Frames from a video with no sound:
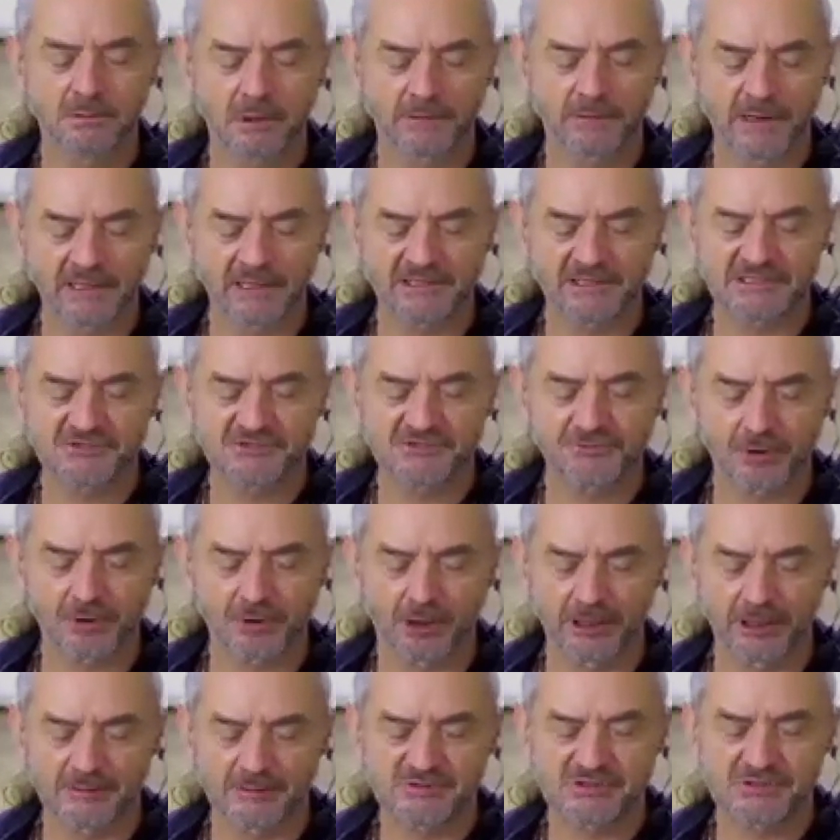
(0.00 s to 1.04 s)
And that
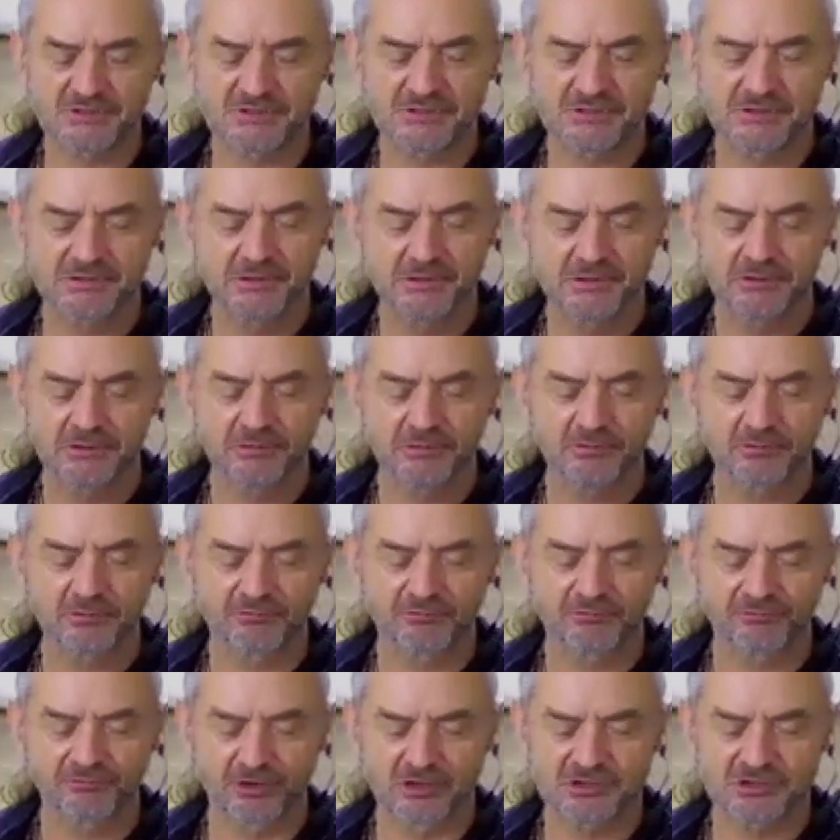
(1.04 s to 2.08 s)
describes
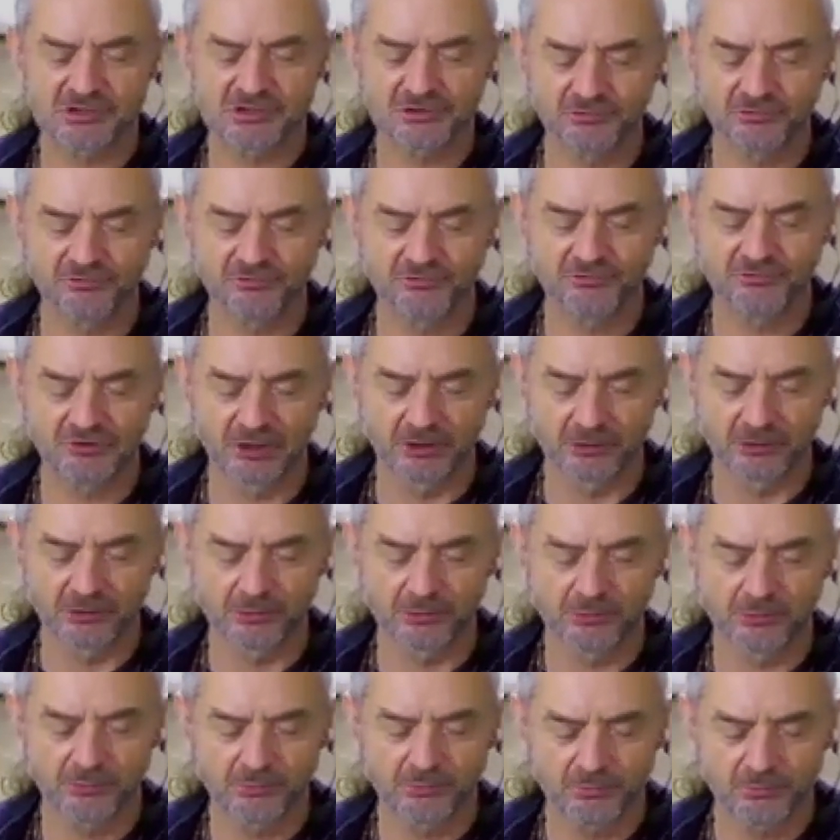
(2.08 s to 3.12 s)
the vertical
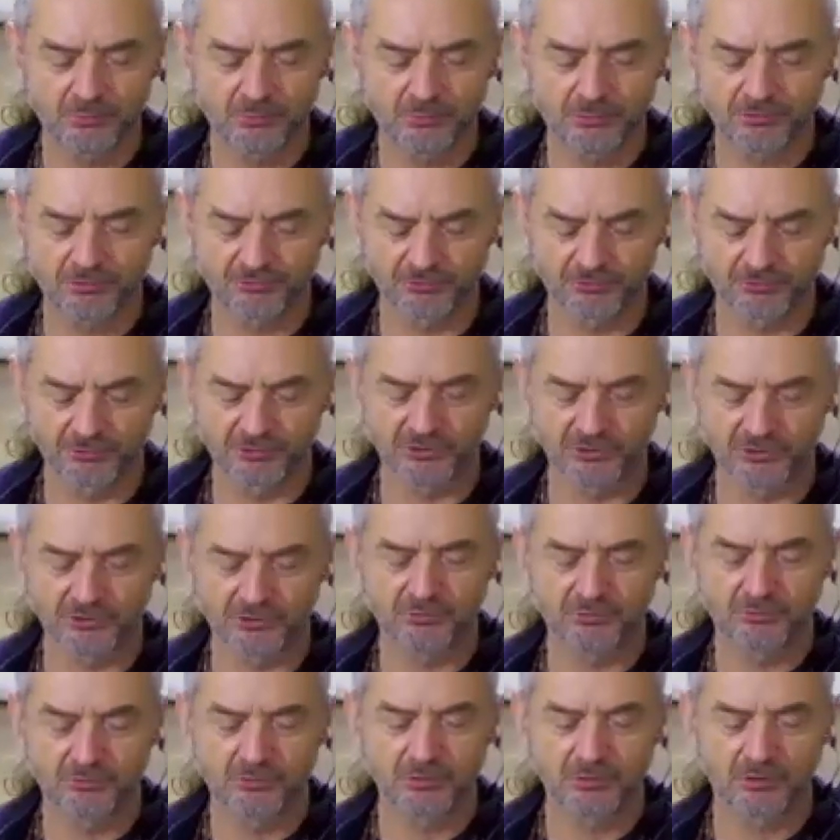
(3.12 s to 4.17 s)
flow through you
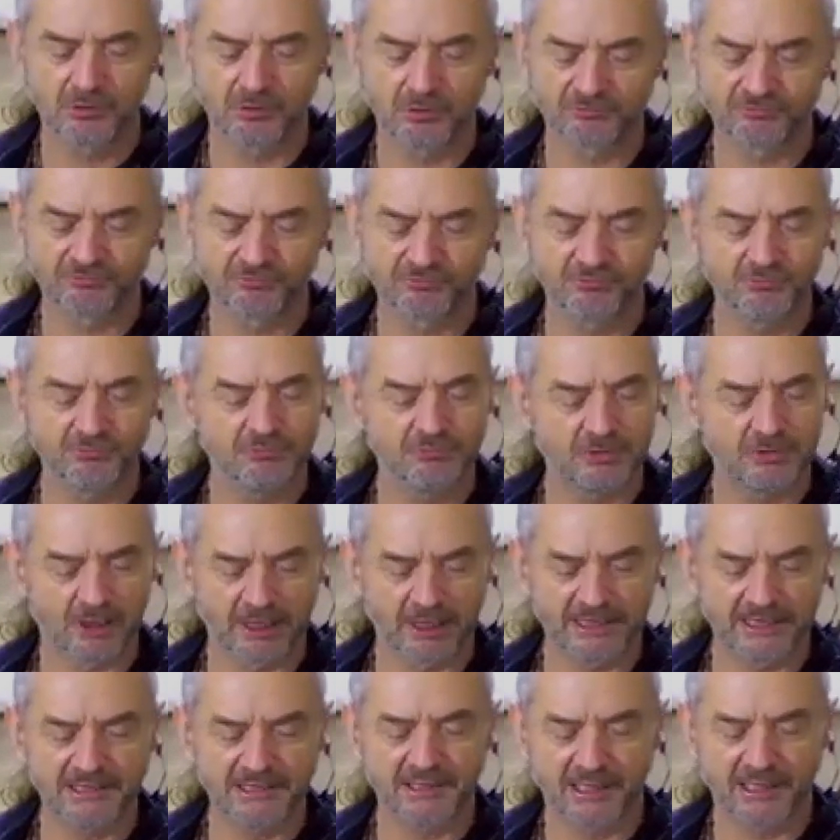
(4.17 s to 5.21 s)
of
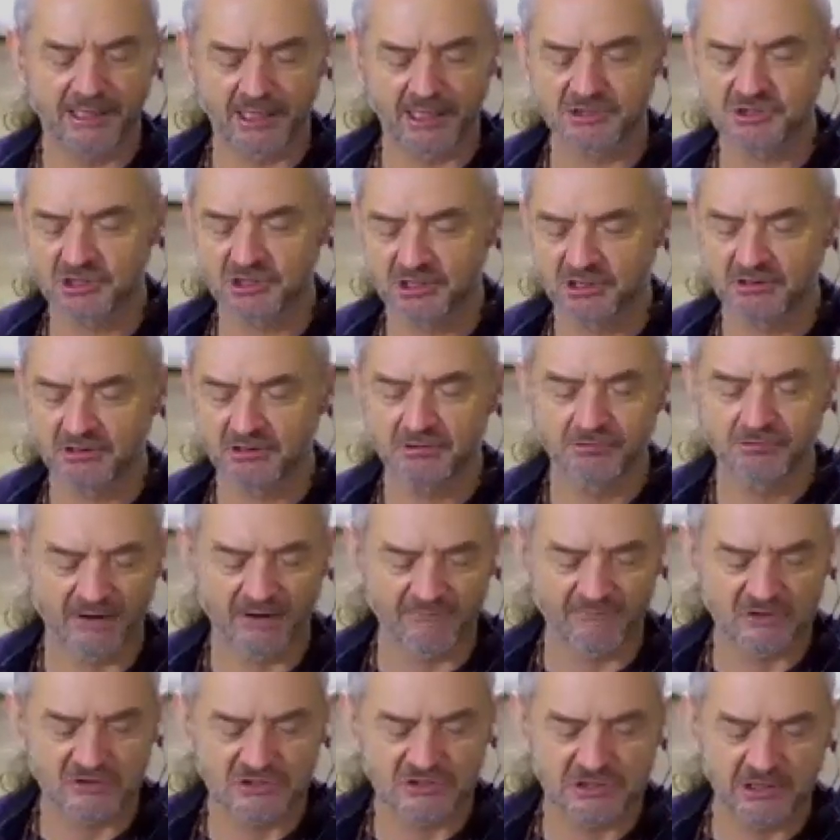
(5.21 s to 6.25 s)
light, energy,
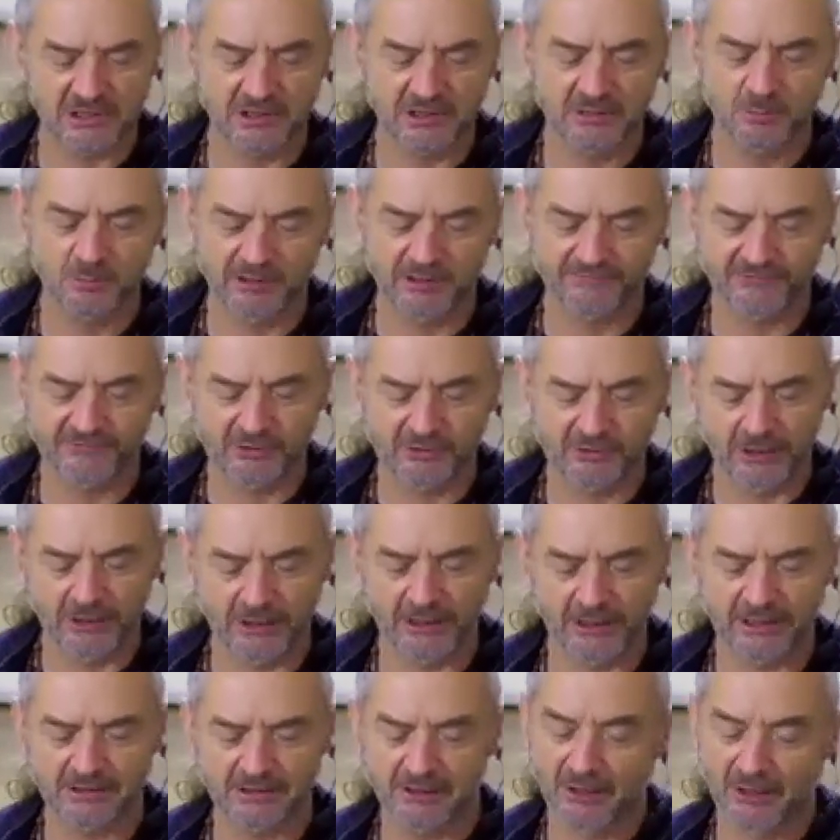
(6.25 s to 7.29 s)
gravity, whatever you
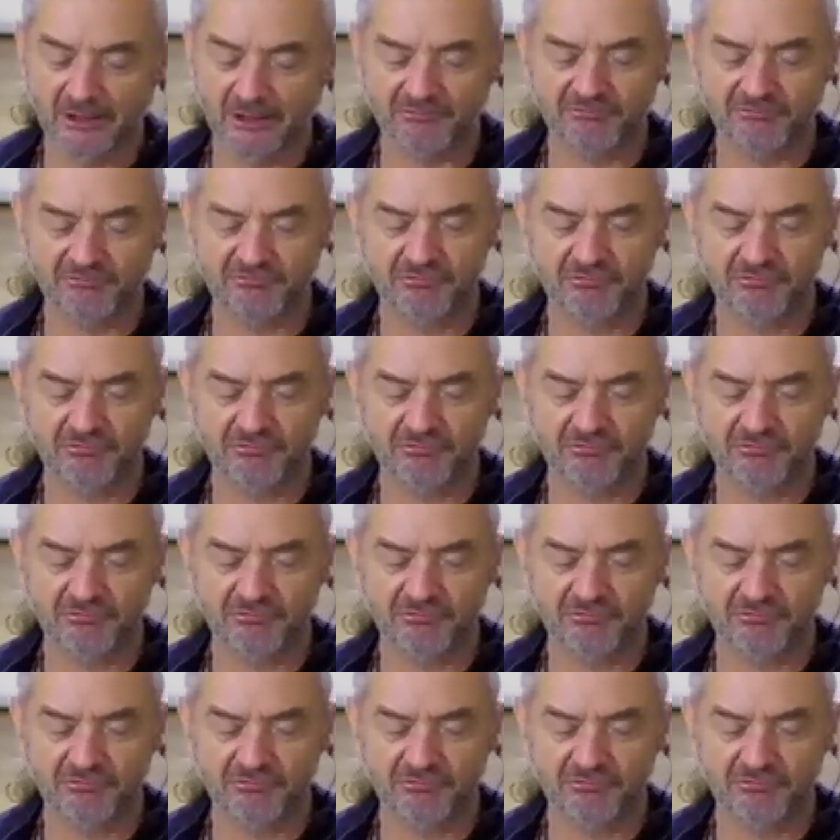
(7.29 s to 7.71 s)
like, life.